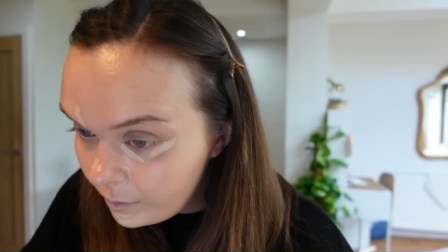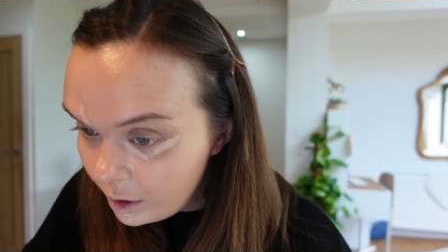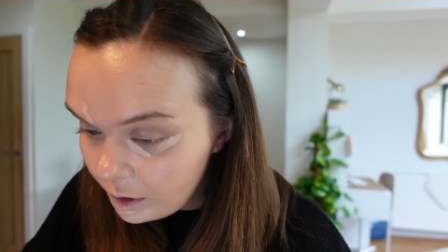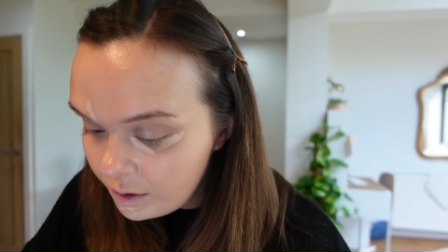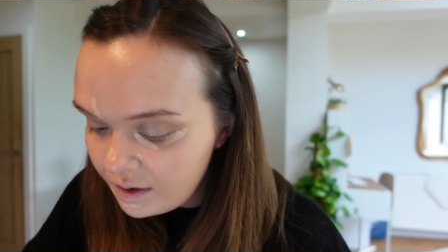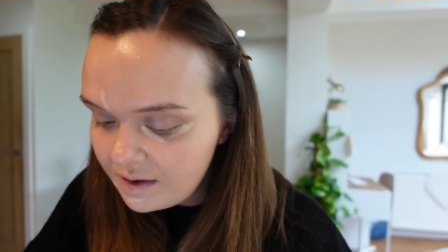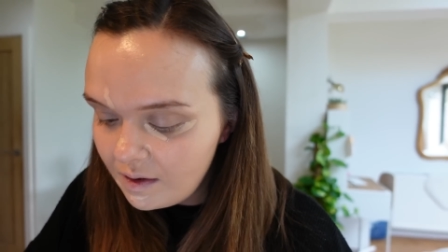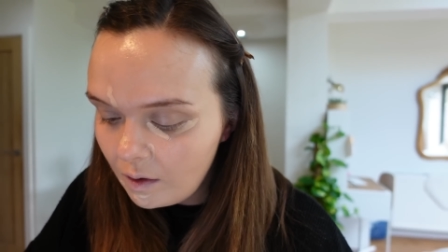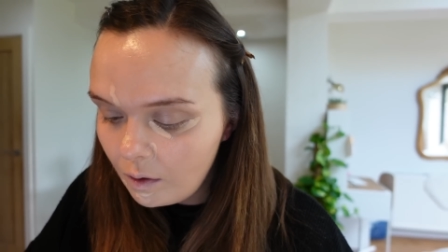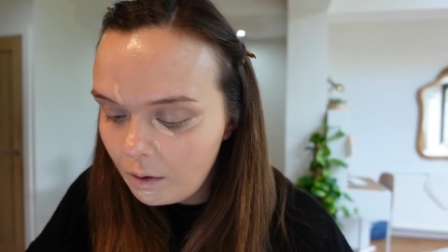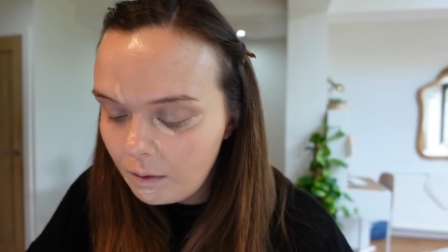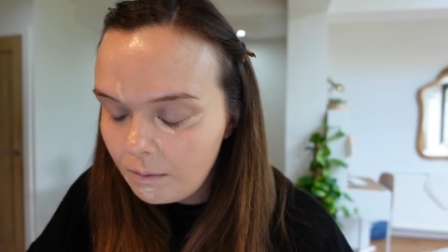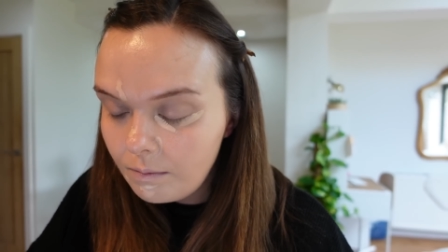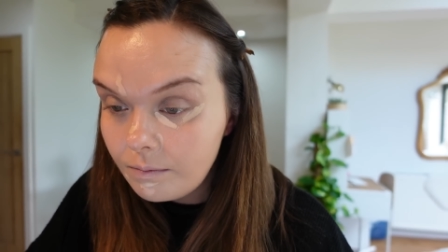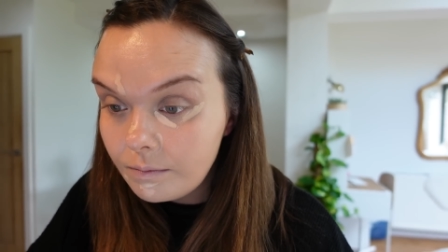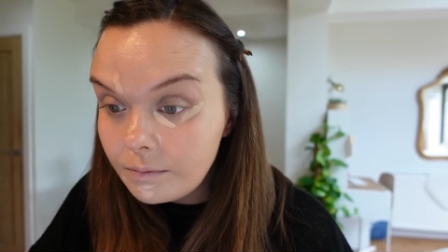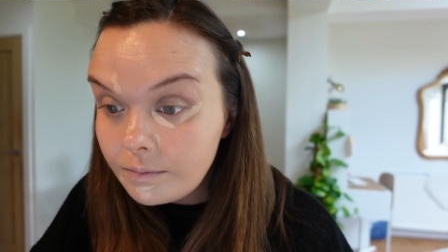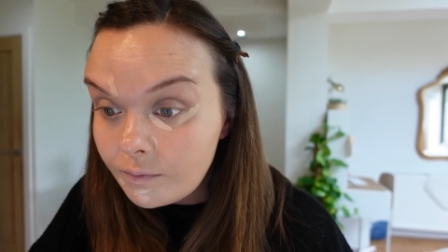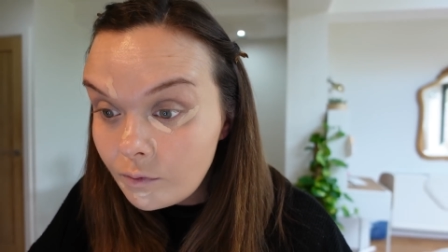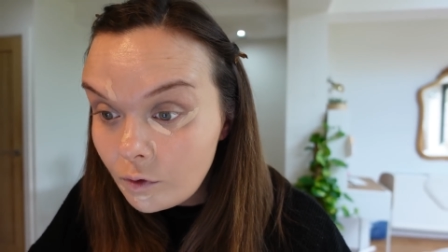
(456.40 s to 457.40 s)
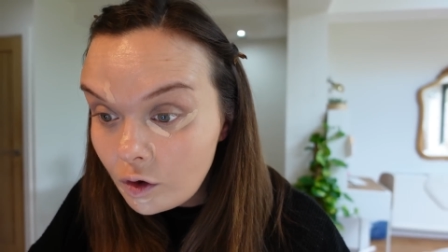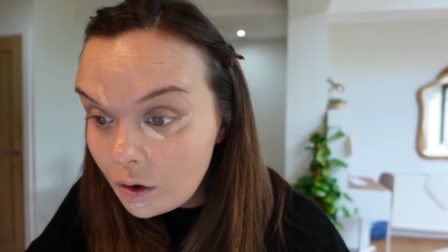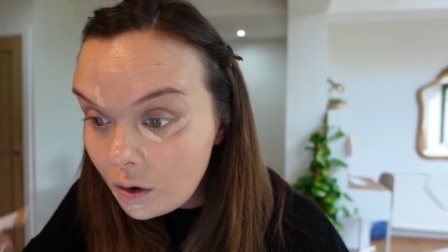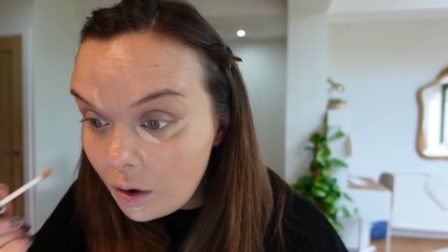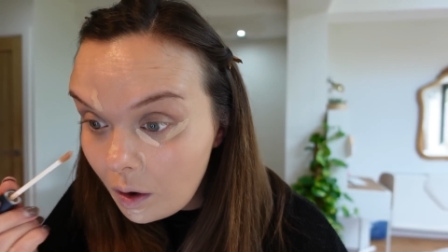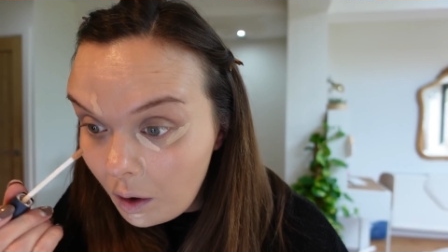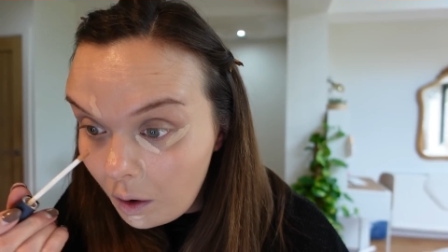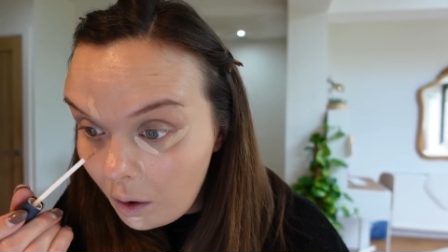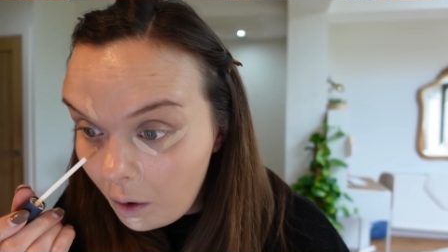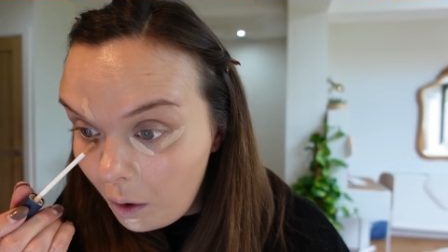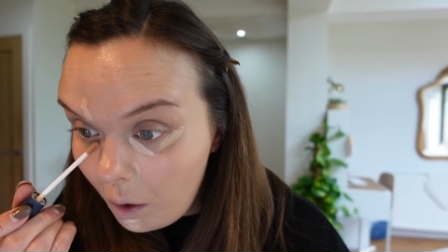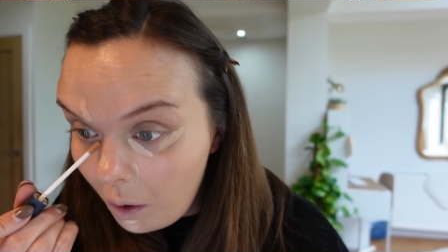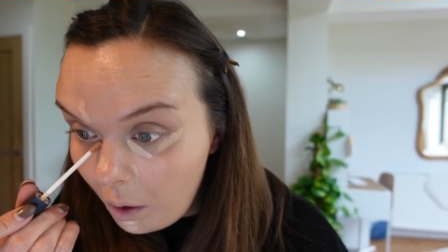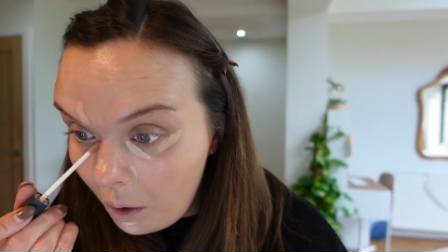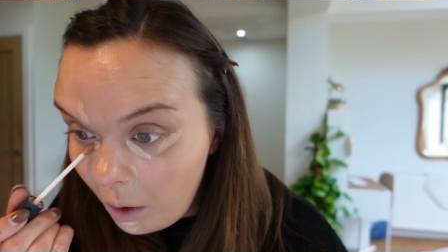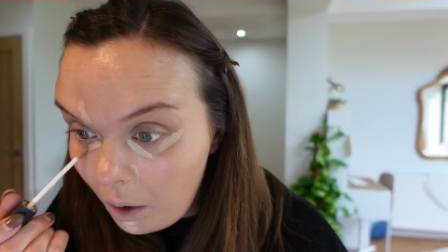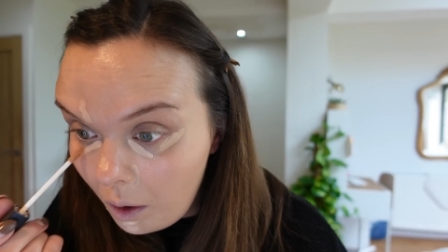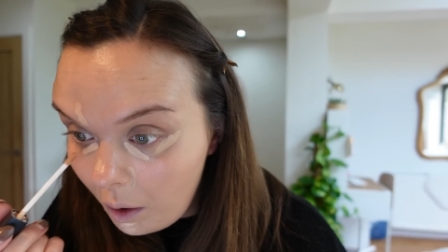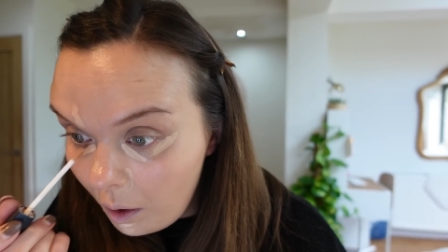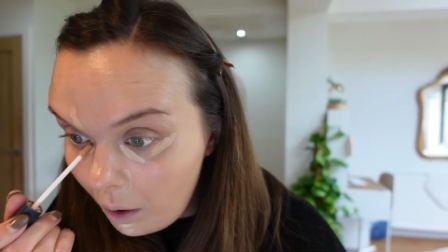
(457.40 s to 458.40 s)
some
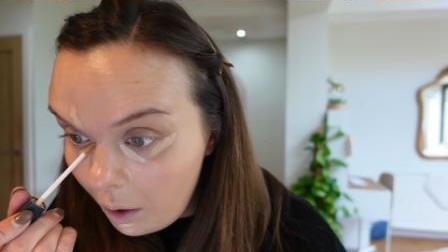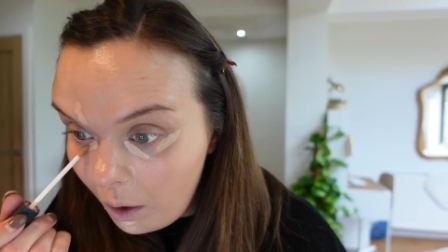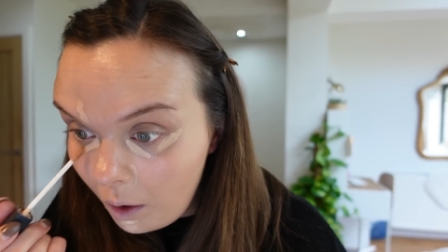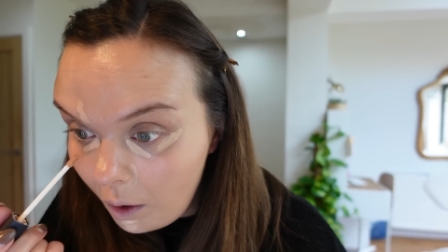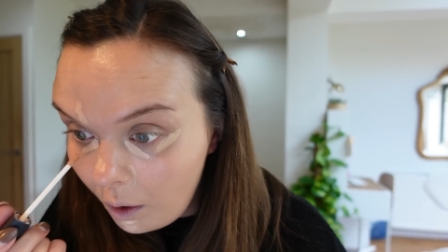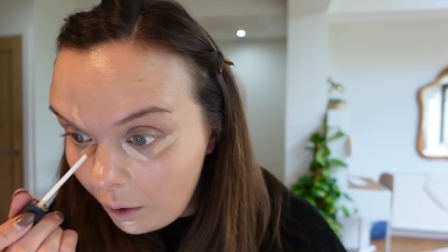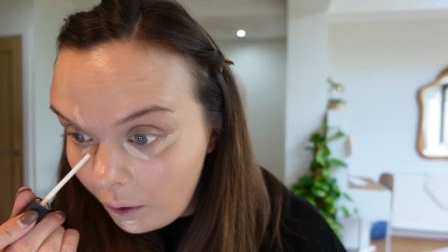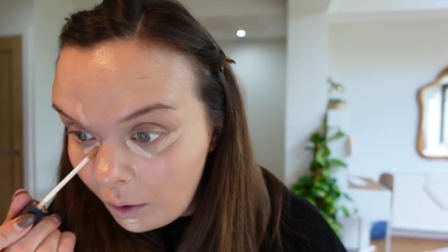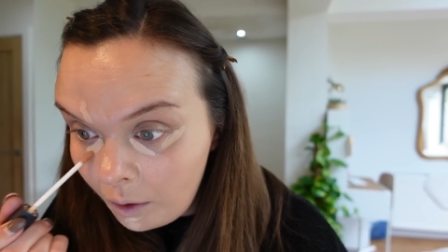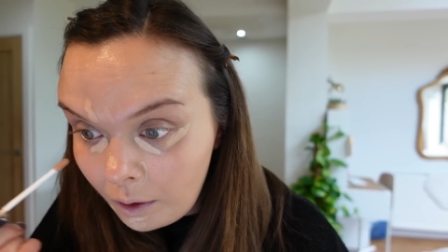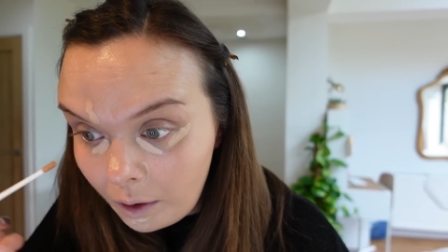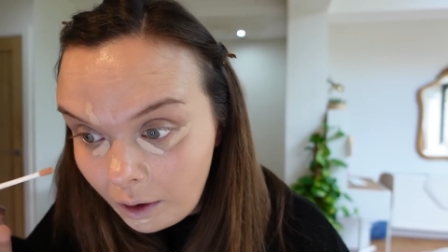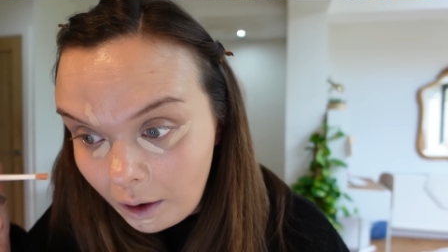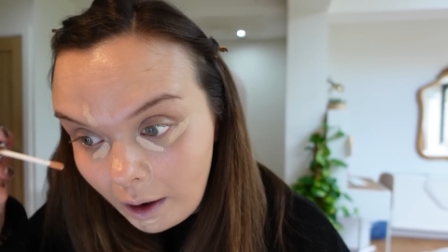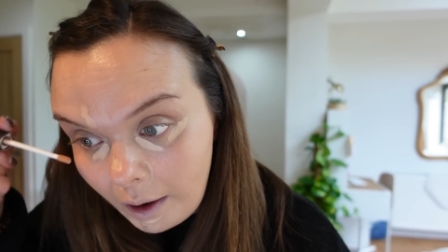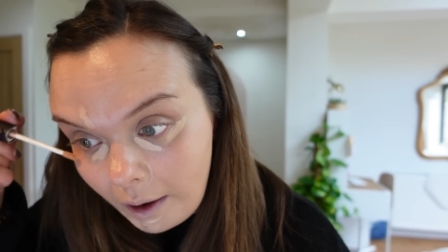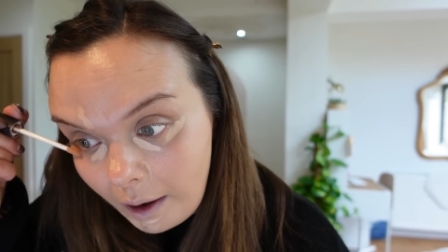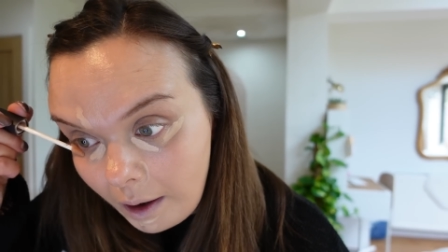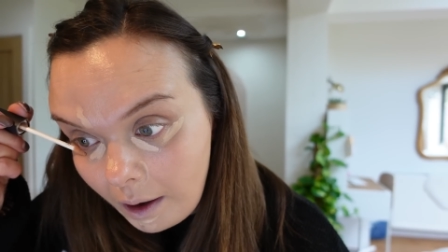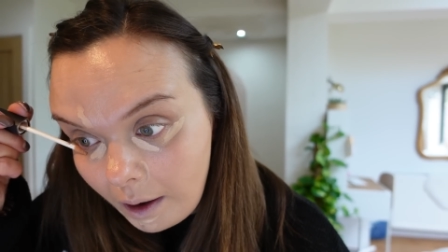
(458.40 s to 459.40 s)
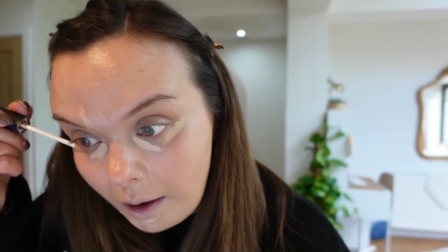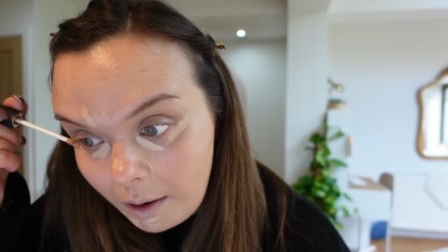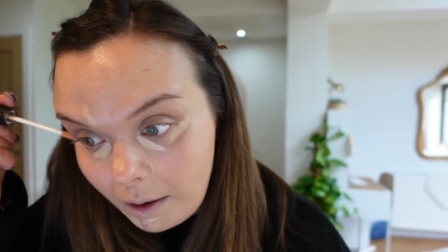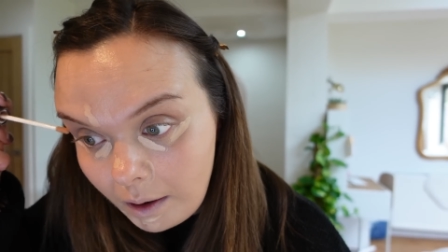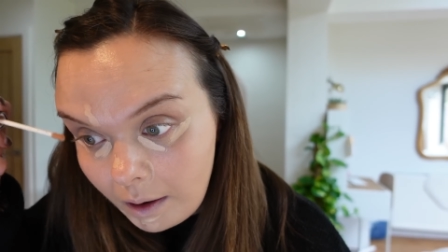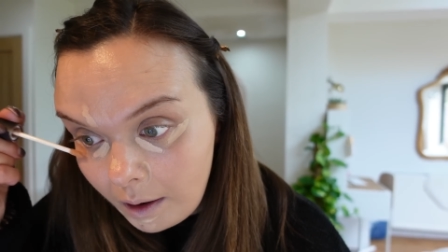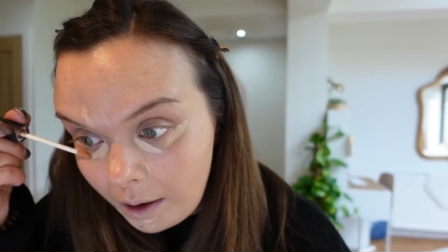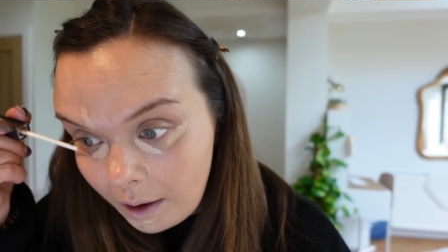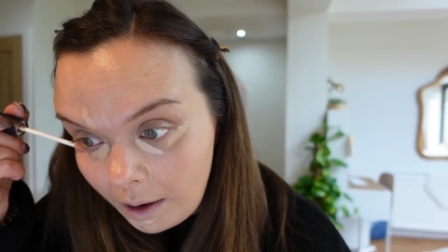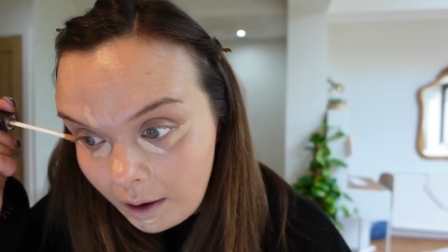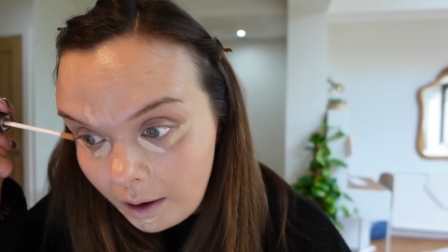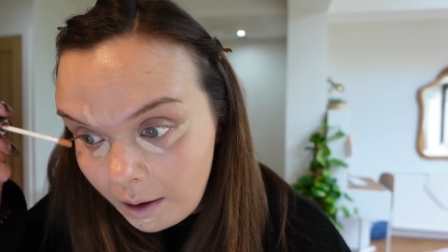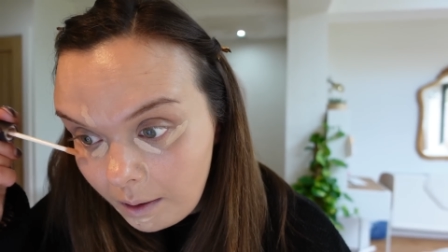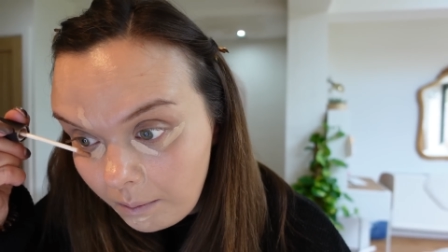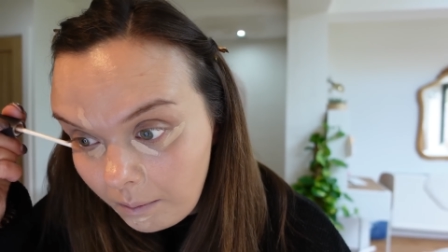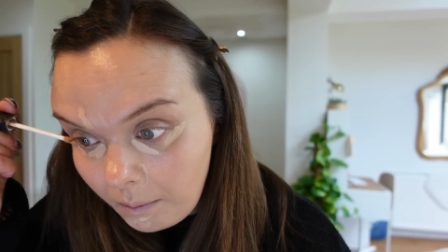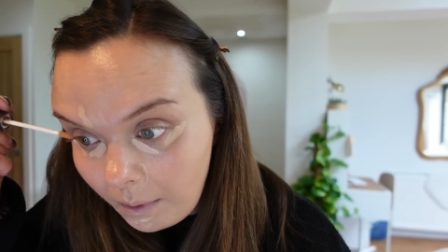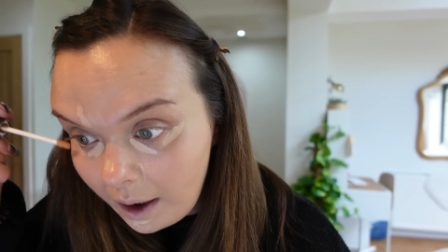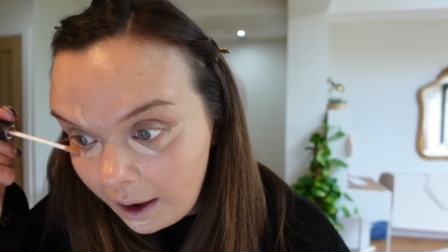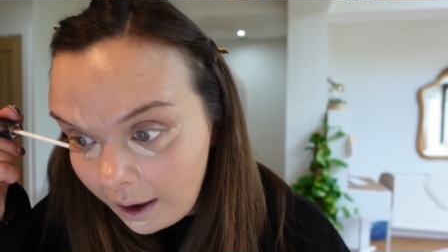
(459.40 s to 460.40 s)
under
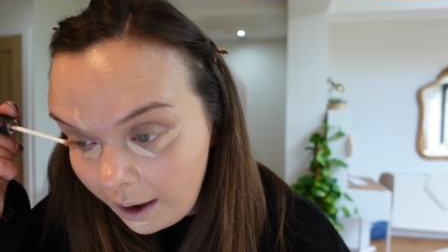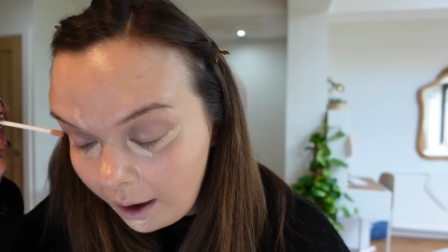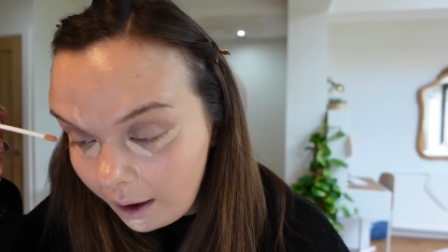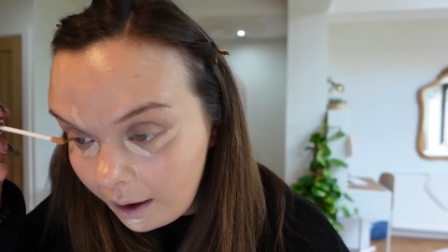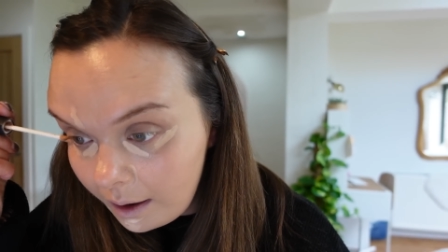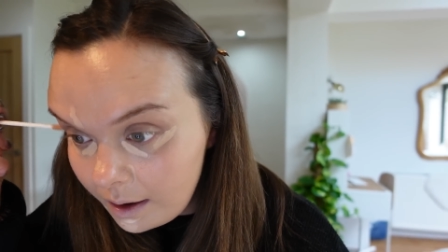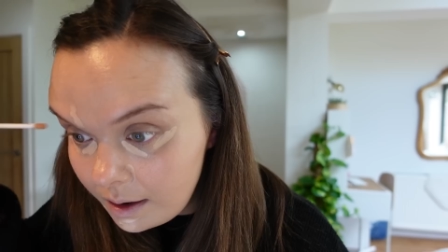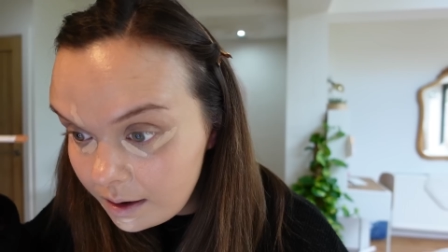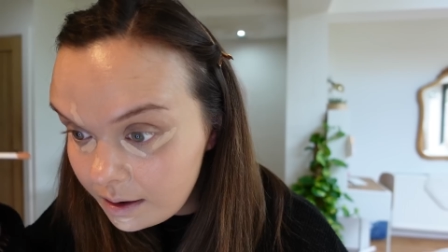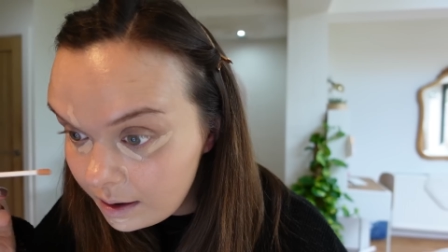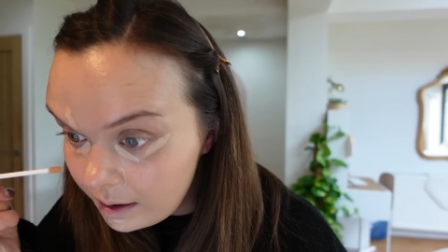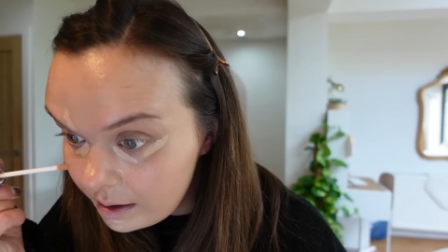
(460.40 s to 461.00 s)
my eyes.